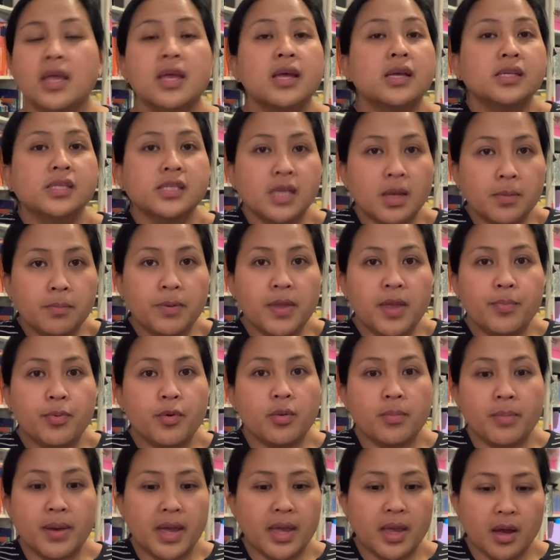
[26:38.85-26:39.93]
some people
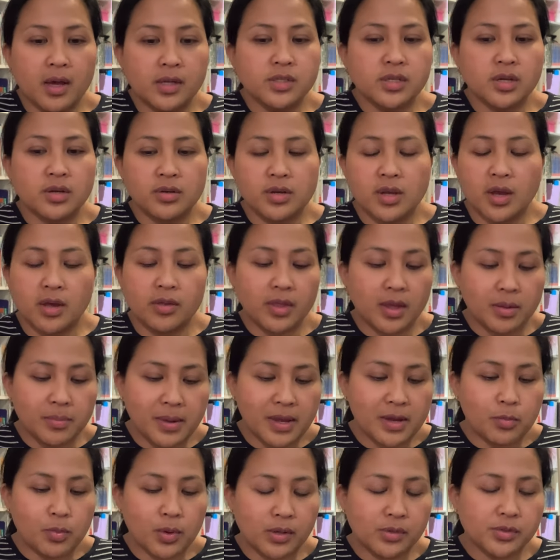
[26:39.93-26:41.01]
may i don't know they
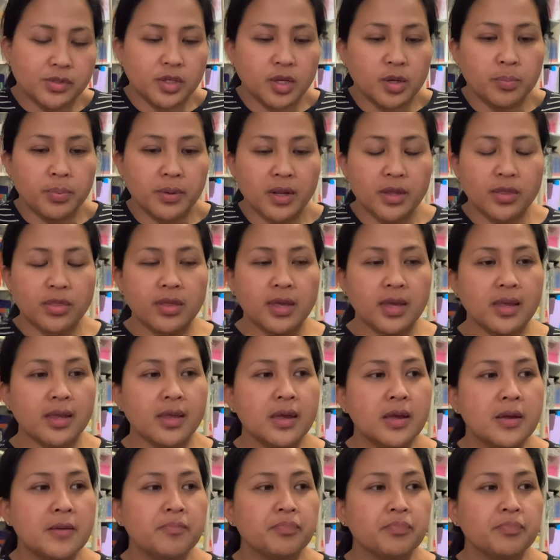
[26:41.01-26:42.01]
may well do but i think